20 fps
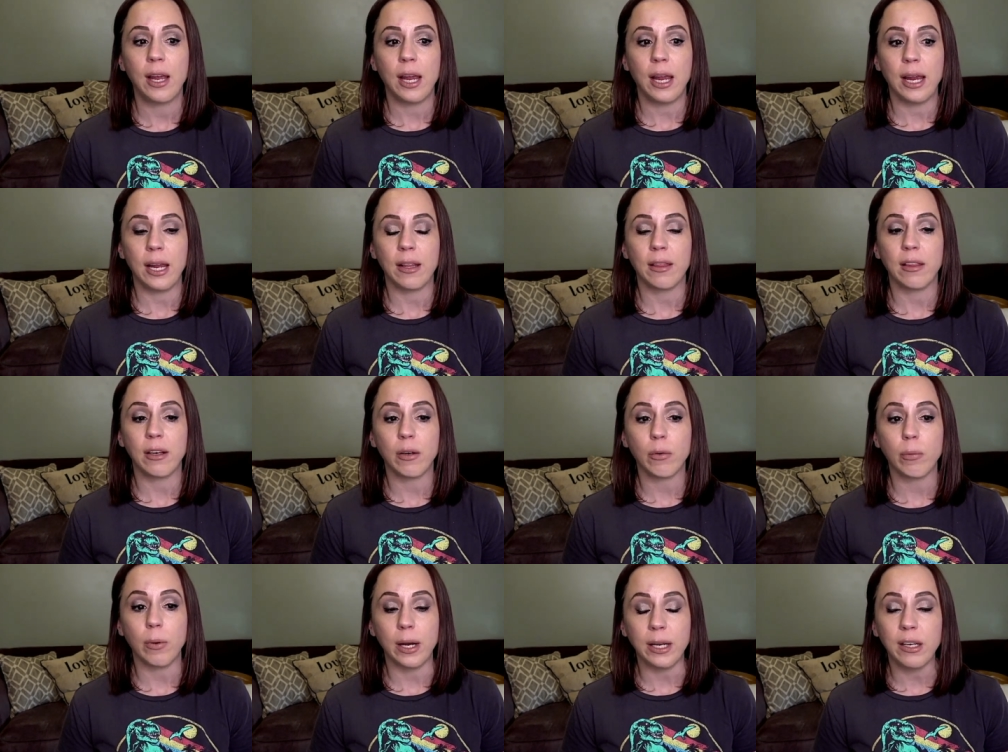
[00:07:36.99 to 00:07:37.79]
And
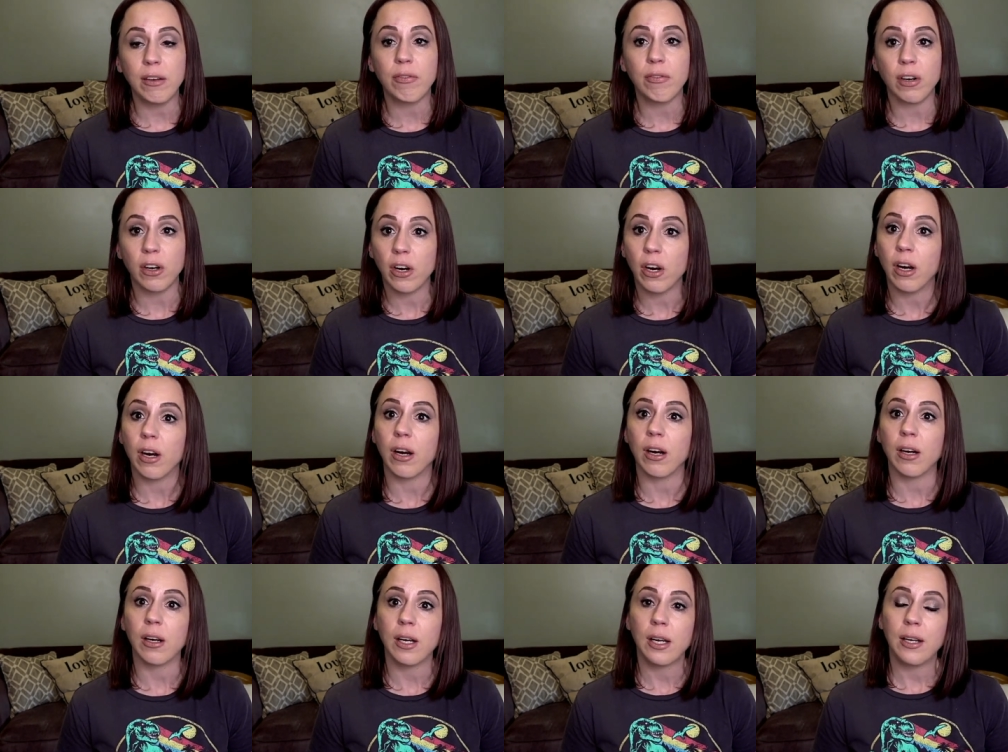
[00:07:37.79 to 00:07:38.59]
they're ready for
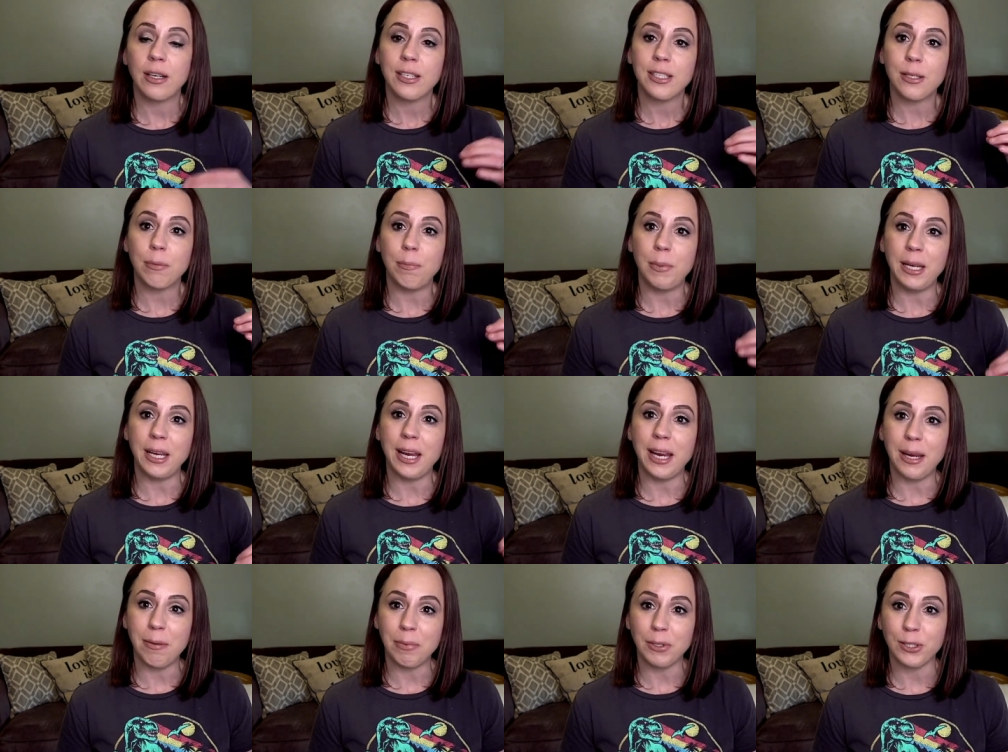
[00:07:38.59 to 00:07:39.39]
her to be
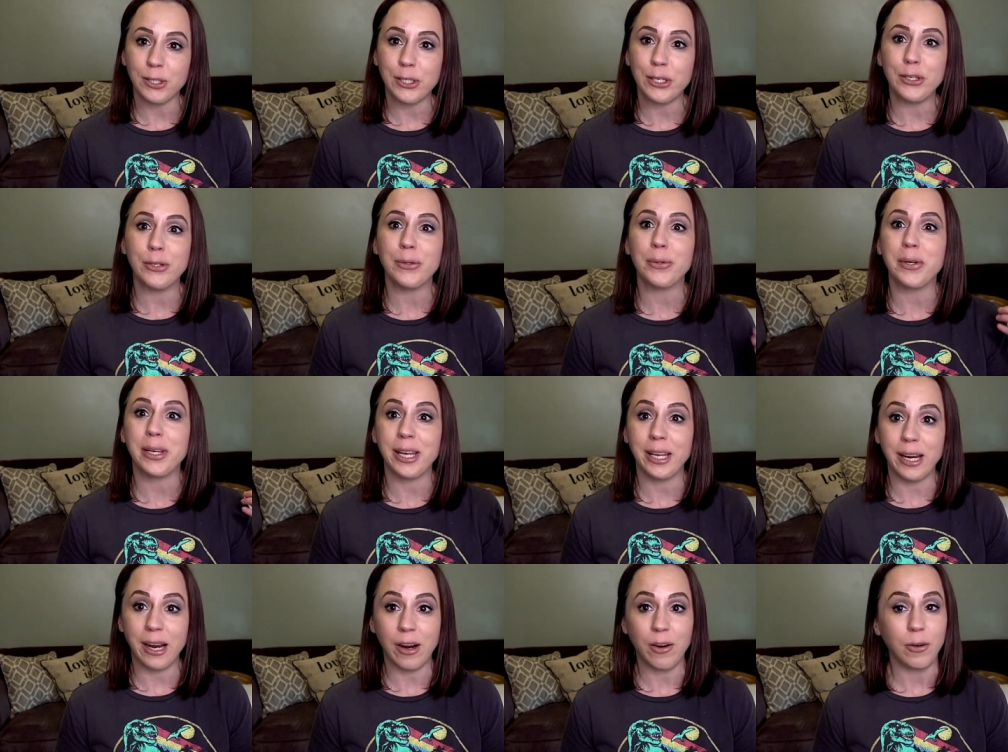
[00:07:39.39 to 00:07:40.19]
able to
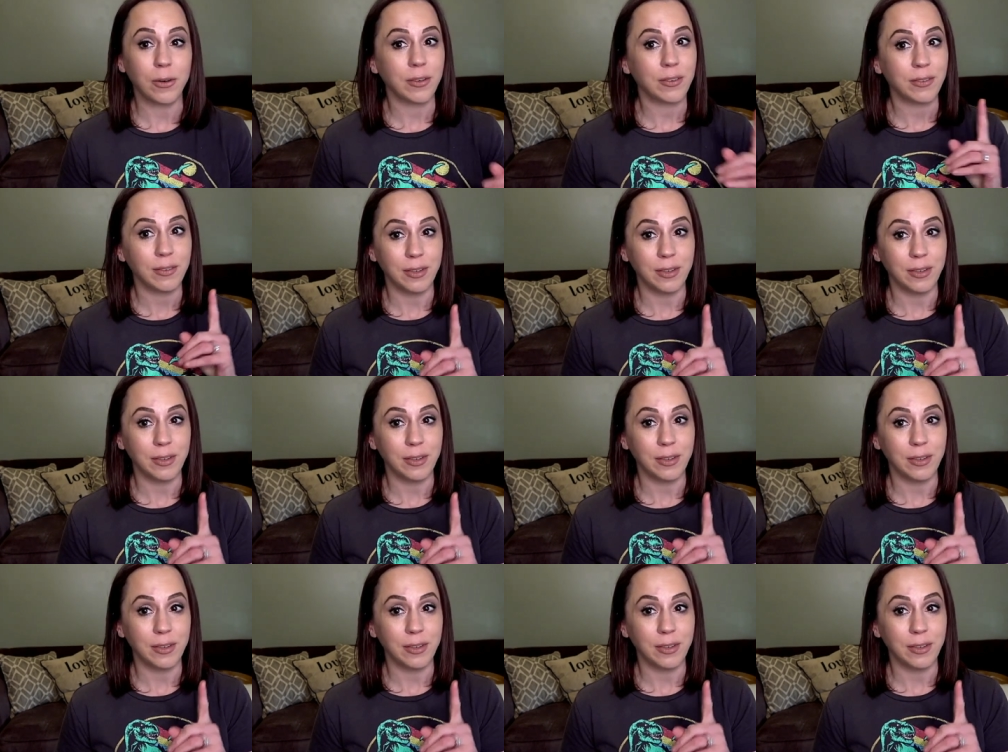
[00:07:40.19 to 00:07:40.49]
get out